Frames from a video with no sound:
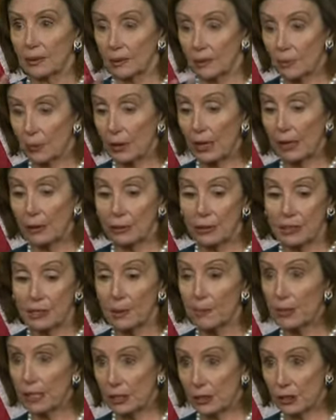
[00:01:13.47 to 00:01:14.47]
Priorities, I
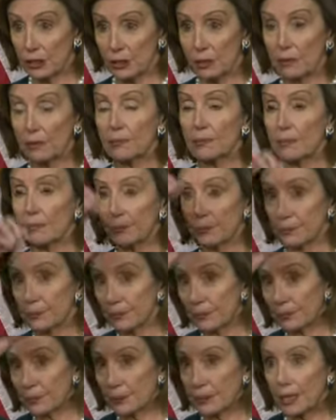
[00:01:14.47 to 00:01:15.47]
mentioned
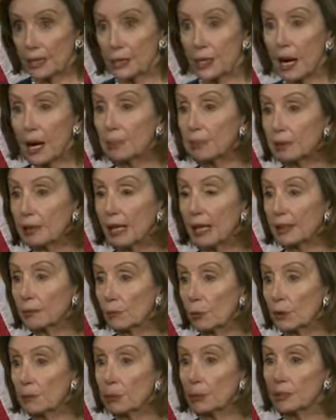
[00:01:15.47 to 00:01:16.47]
the top line,
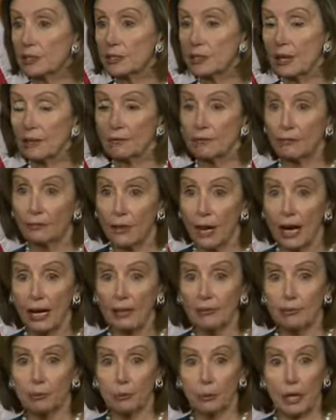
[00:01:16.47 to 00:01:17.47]

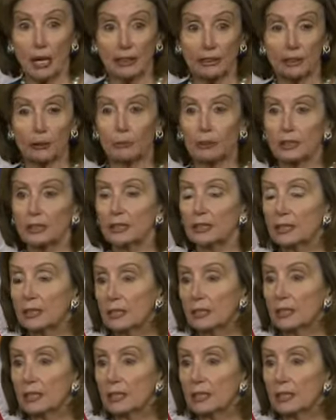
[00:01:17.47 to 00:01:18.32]
1.75 approximately,